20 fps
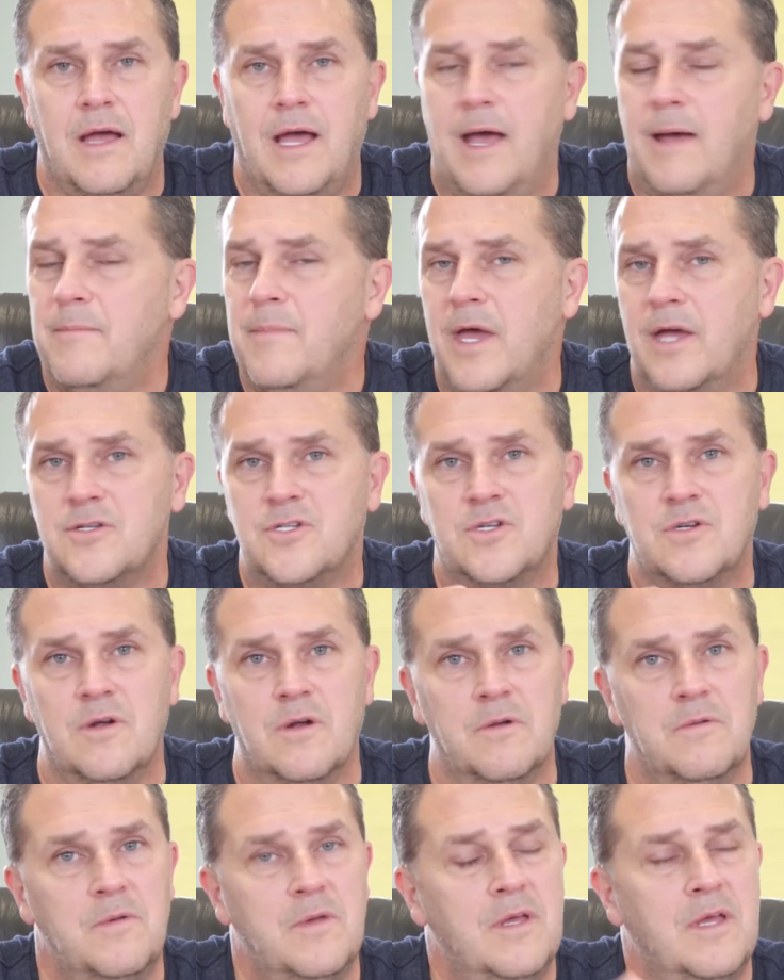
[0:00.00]
I'm not
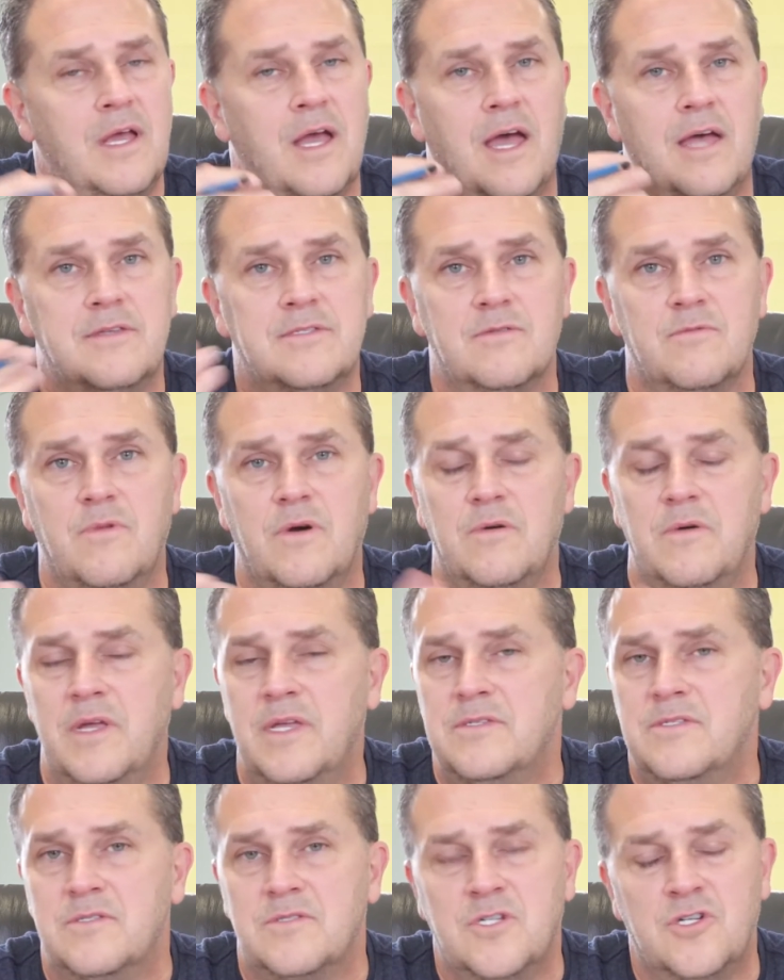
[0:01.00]
sure. I said, well,
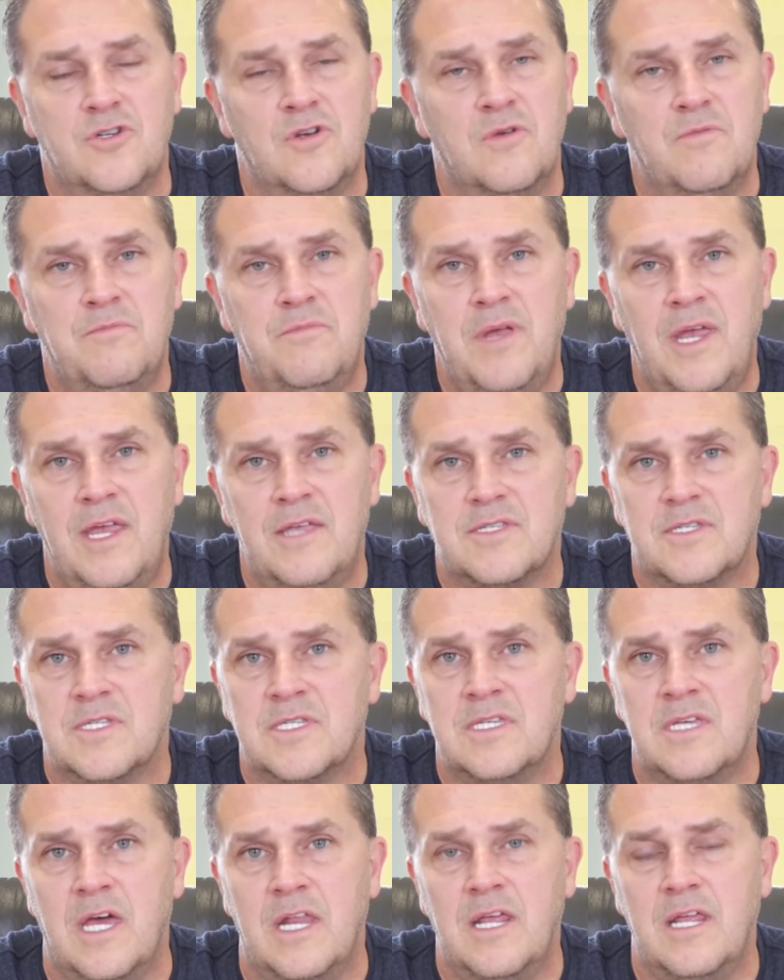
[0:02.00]
it sure beats
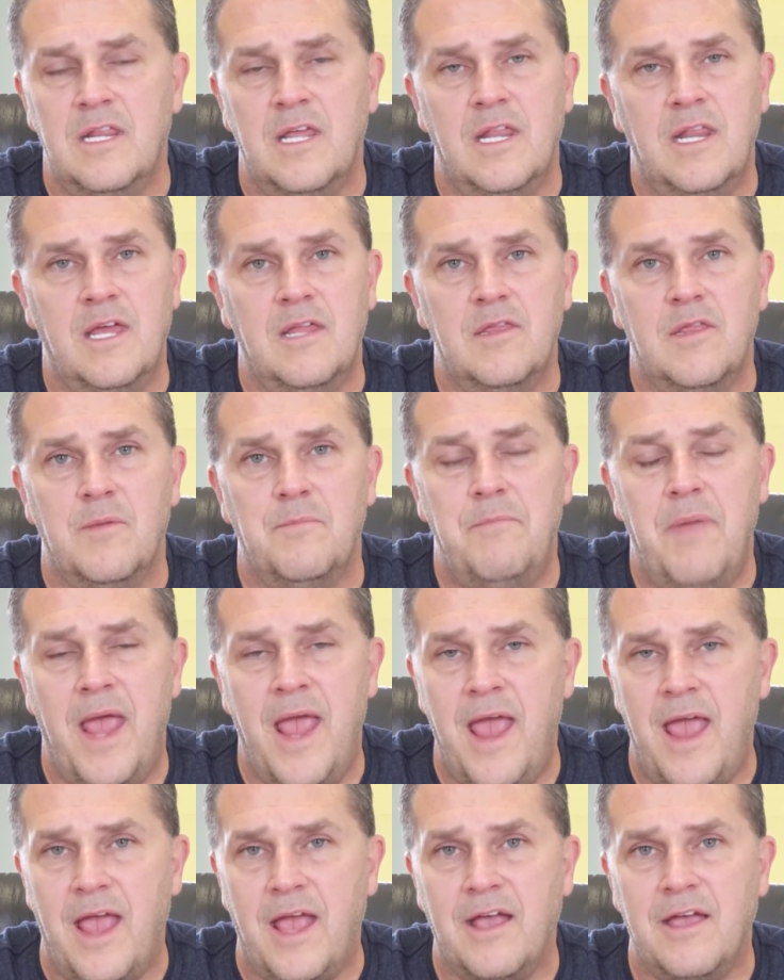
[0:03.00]
setting it in the
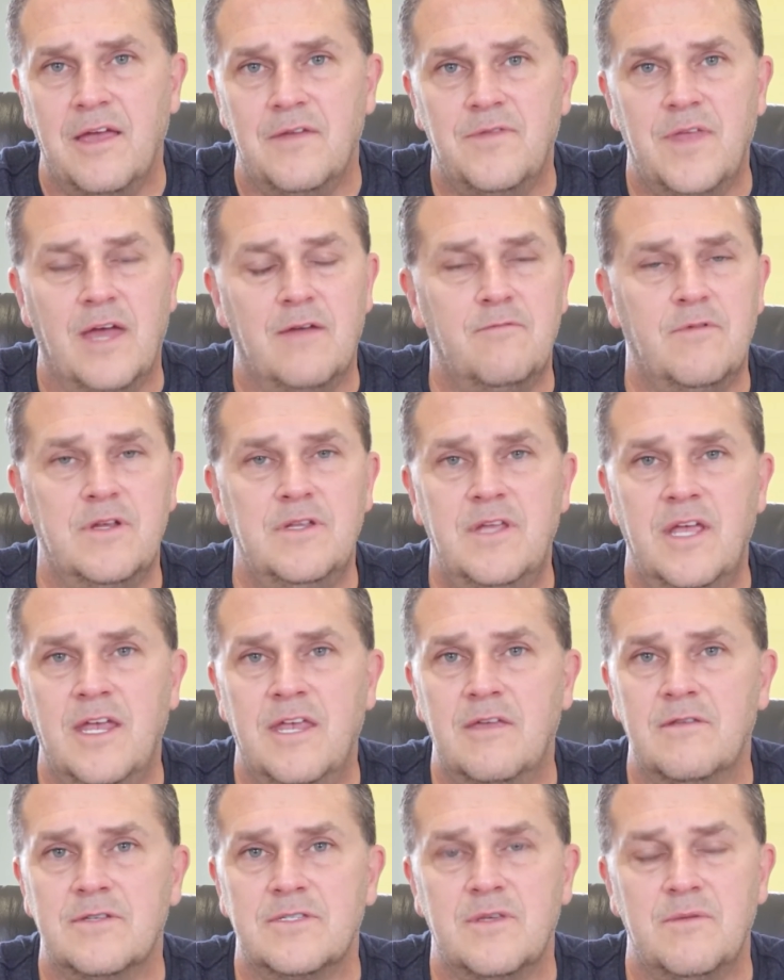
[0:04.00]
bank at that
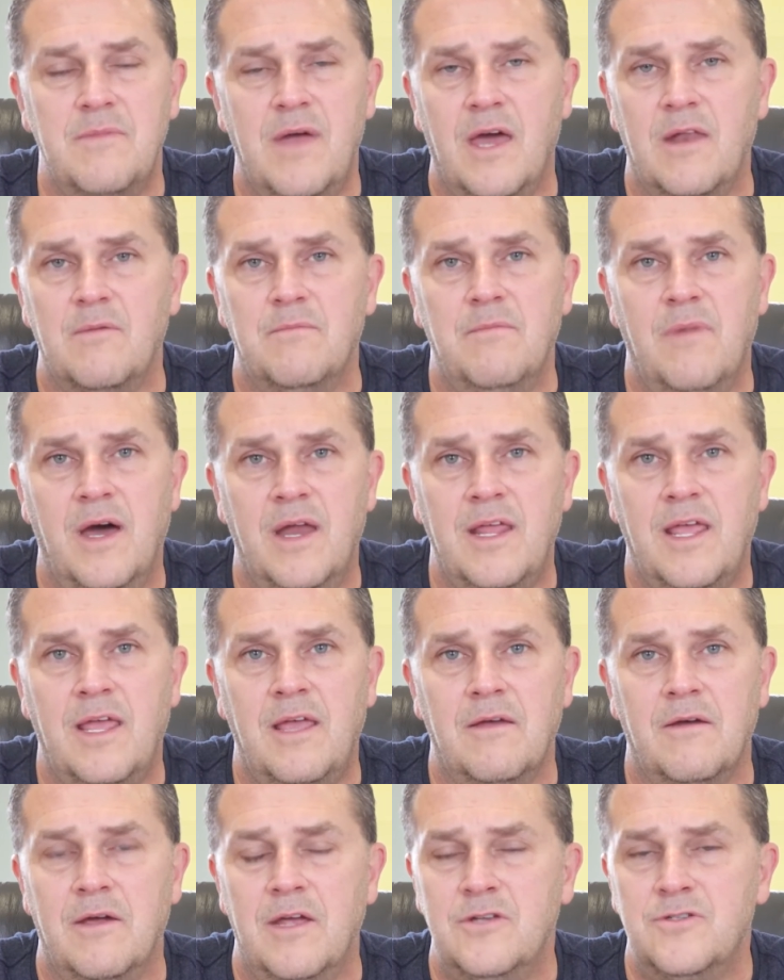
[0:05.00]
ridiculous amount of
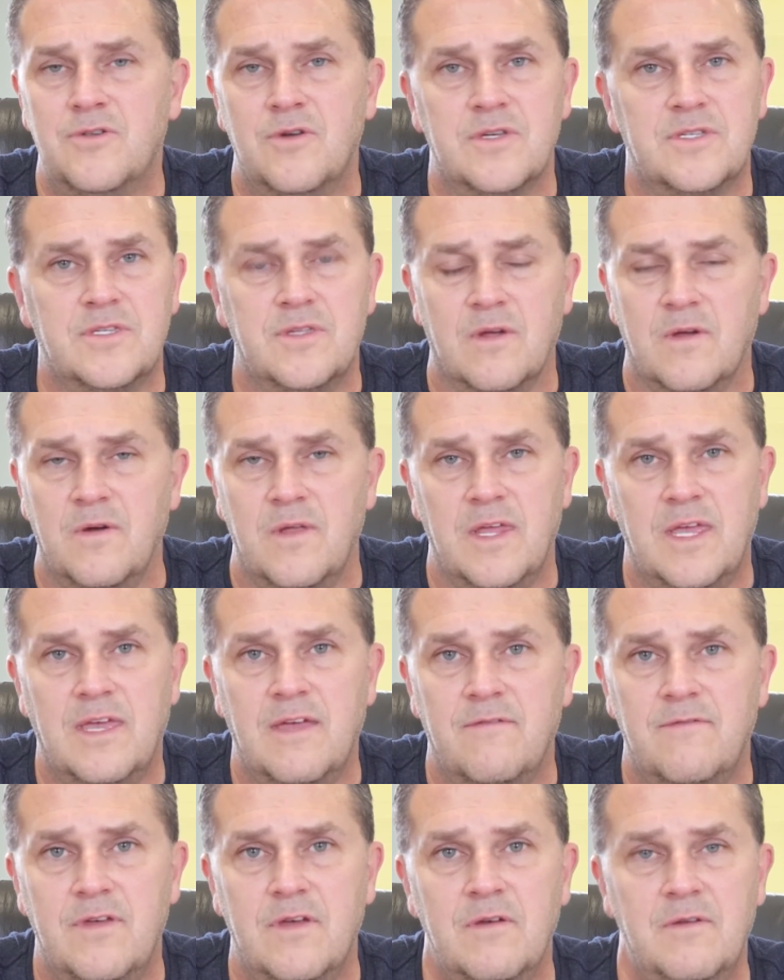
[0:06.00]
money or interest they're going to
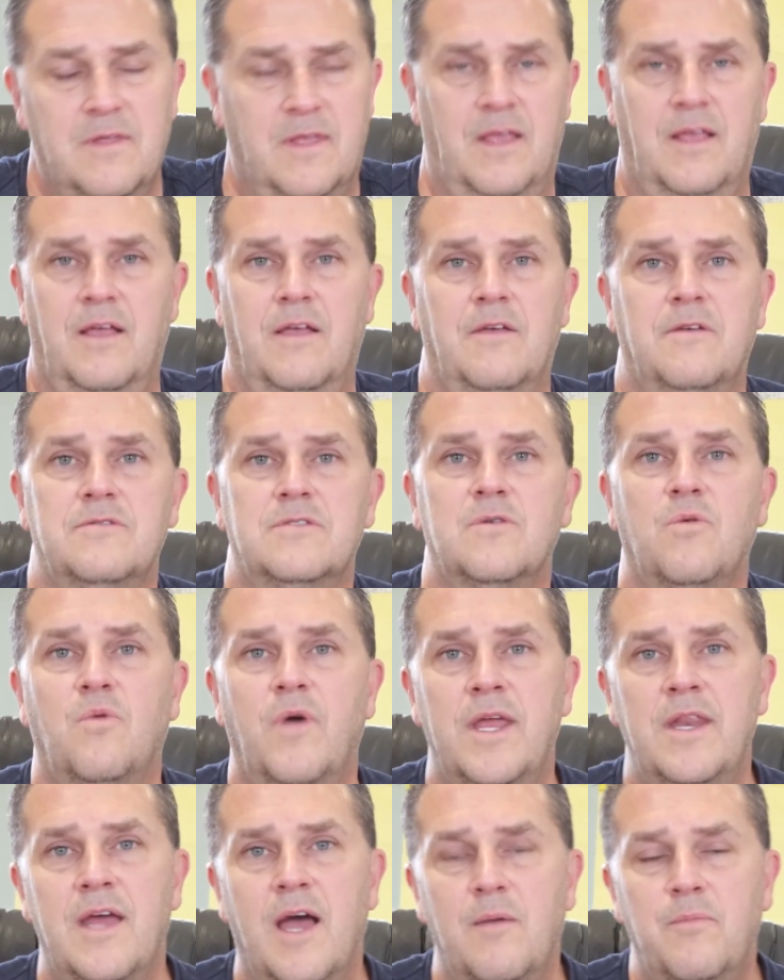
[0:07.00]
give you. So
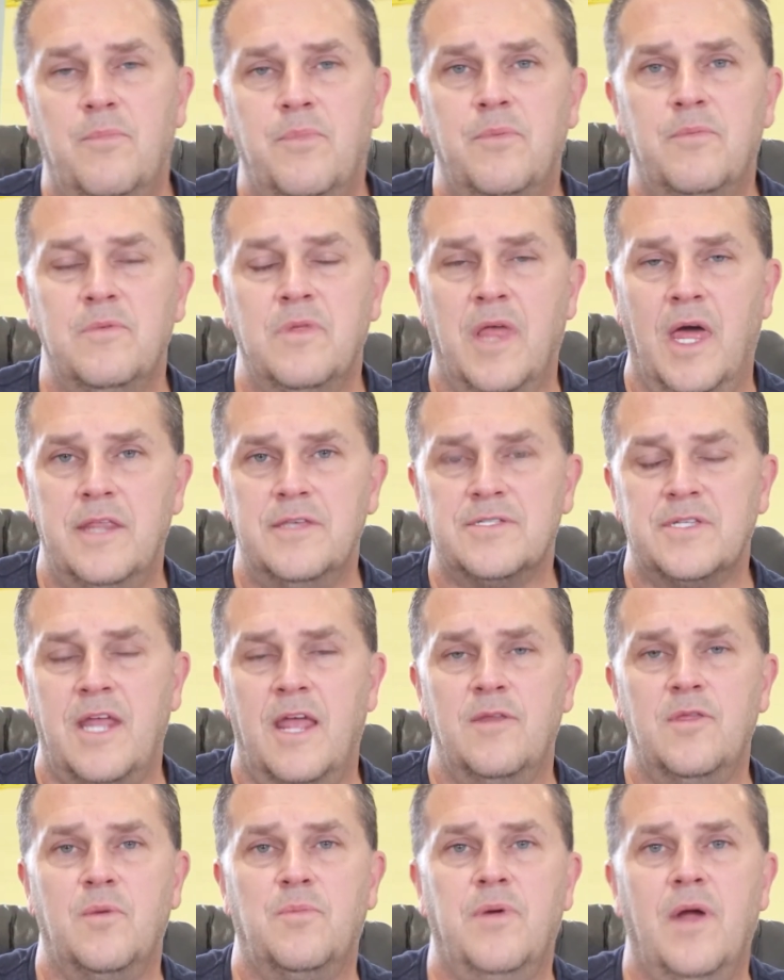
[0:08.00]
why not let it
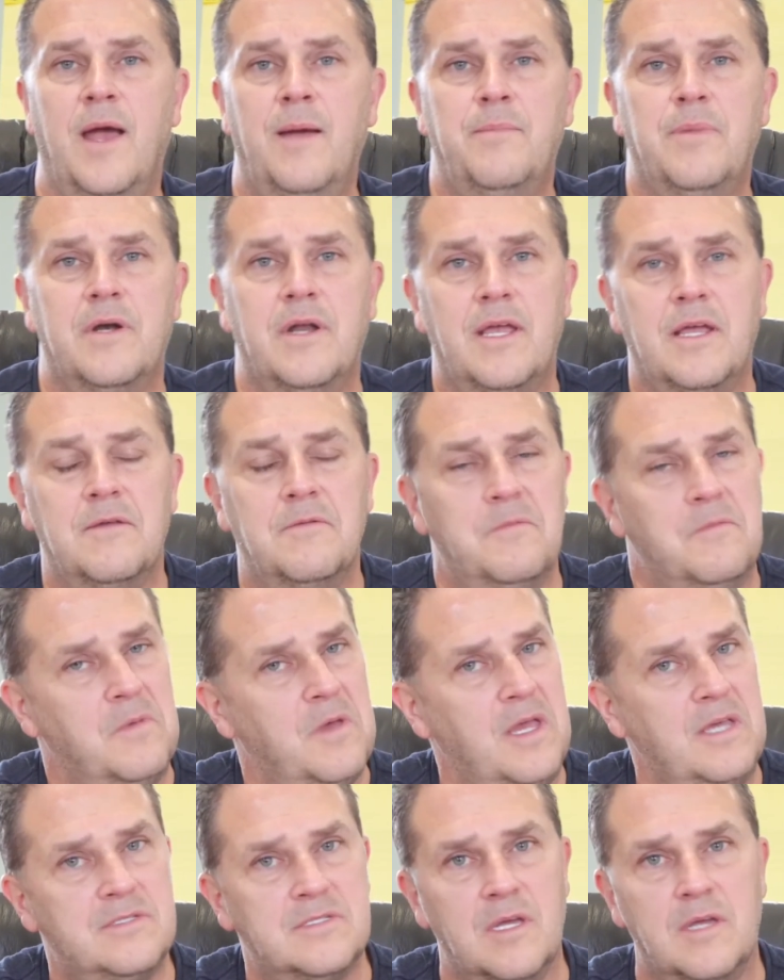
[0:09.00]
stay in the property?
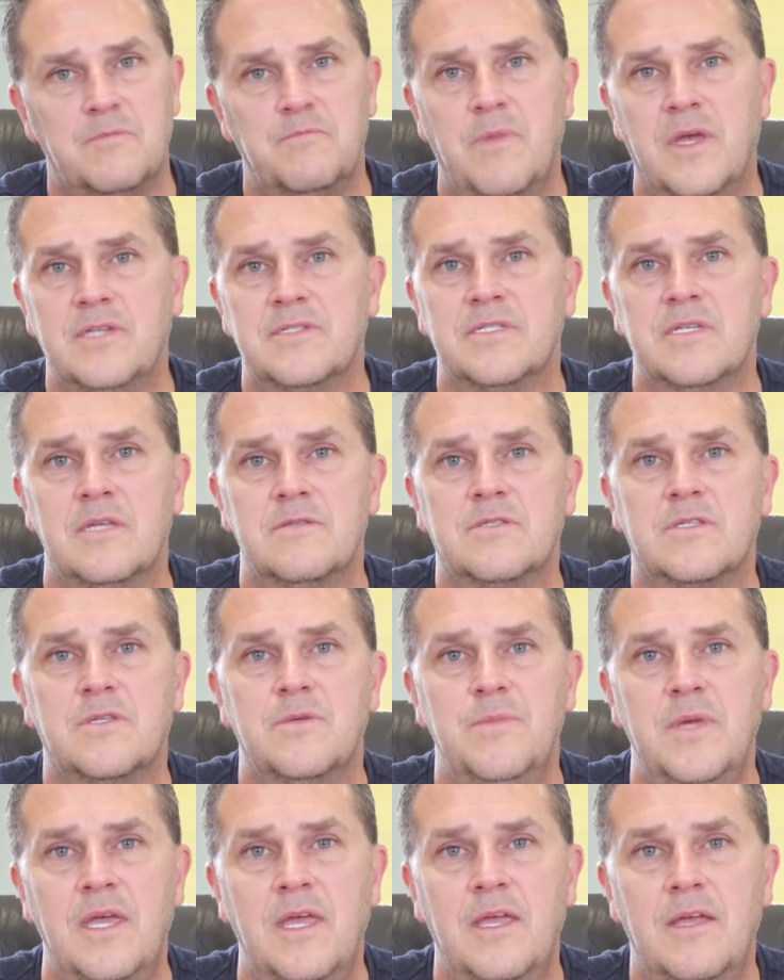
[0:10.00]
He said, it makes sense
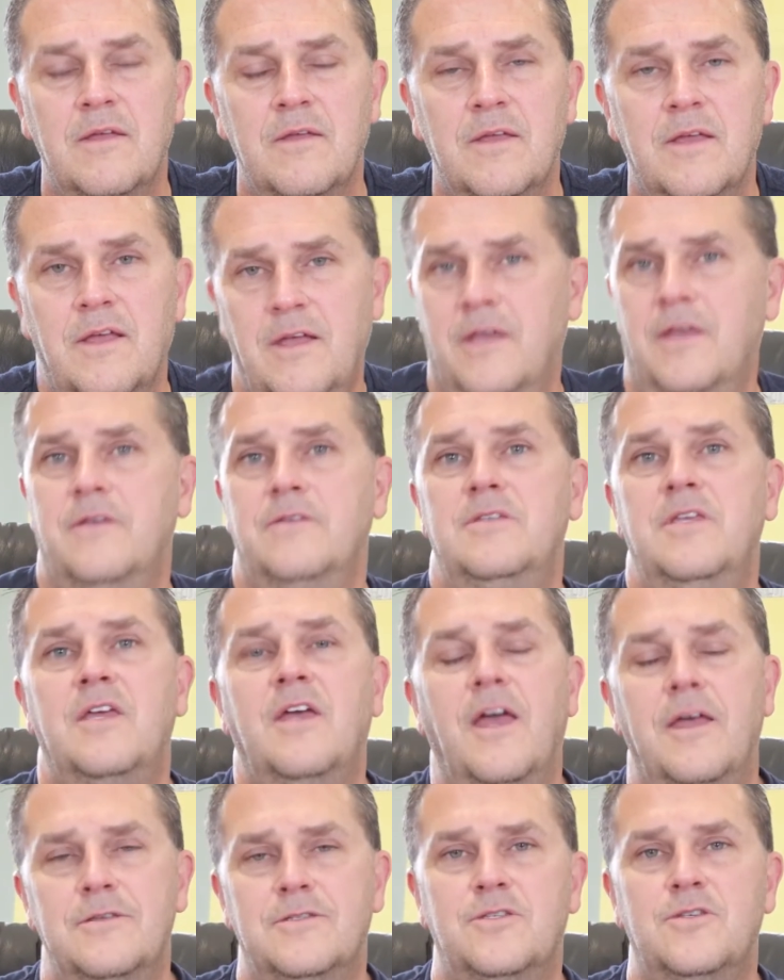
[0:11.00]
to me. See,
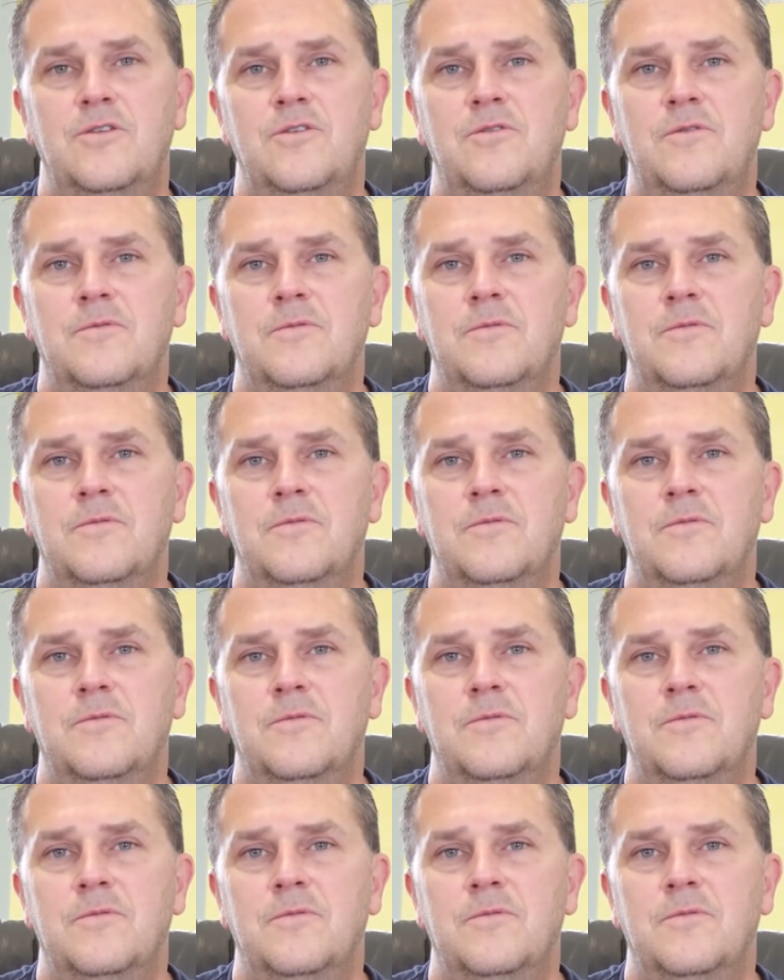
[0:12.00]
guys,